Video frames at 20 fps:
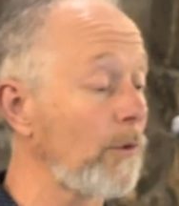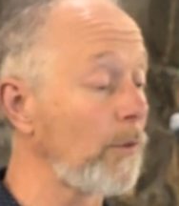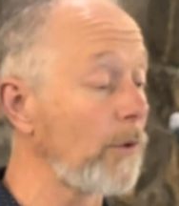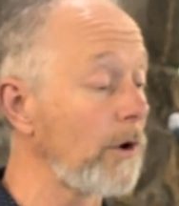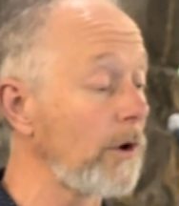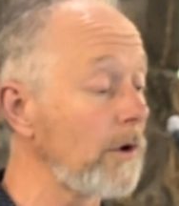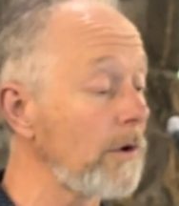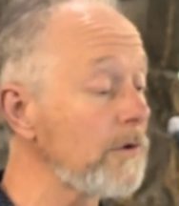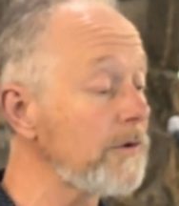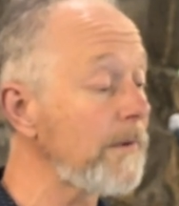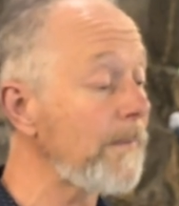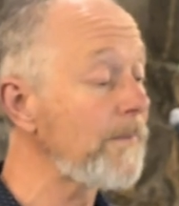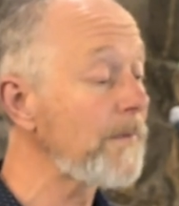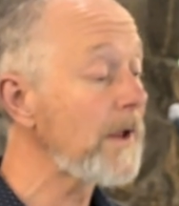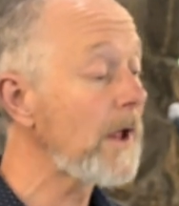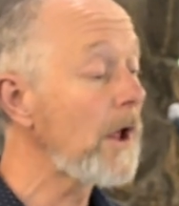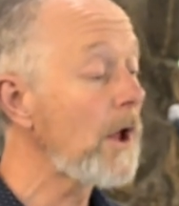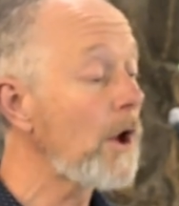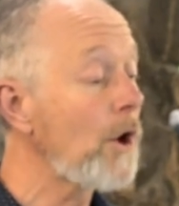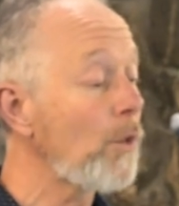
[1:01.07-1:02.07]
the world,
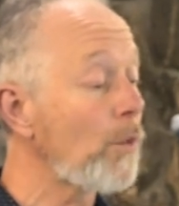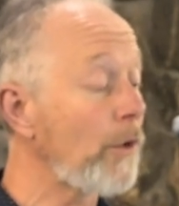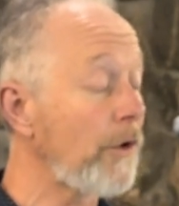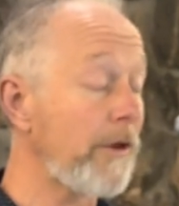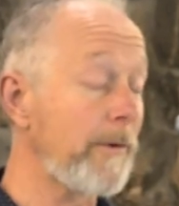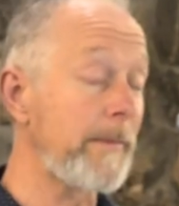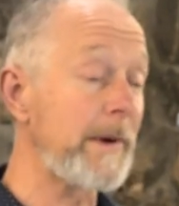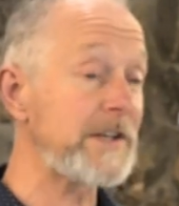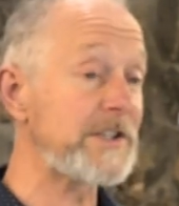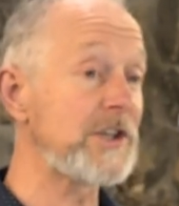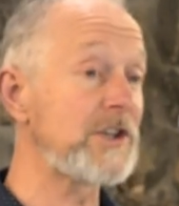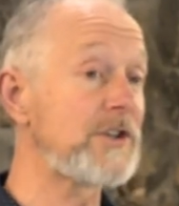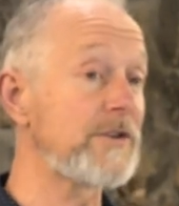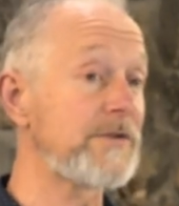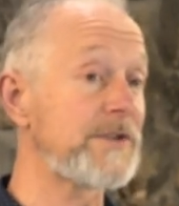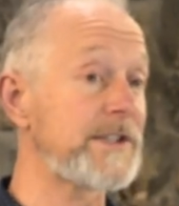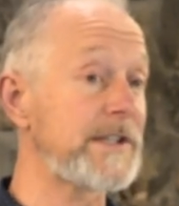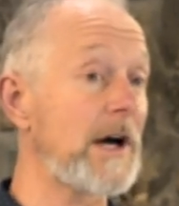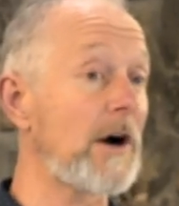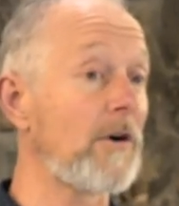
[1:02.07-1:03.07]
with a message of
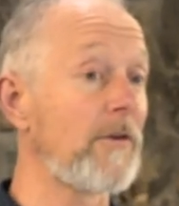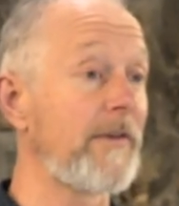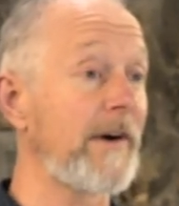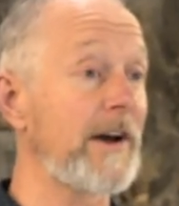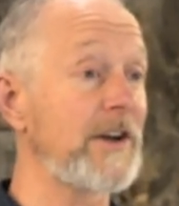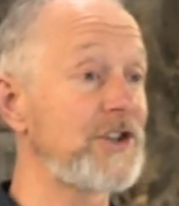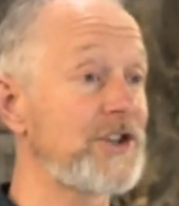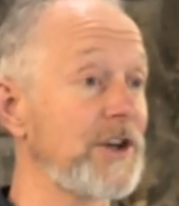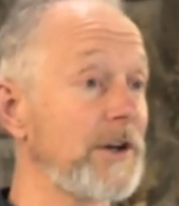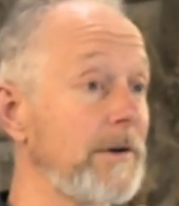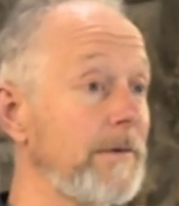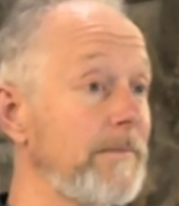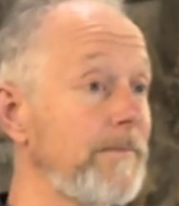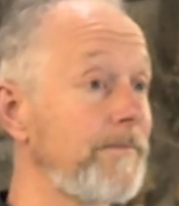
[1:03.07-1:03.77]
salvation.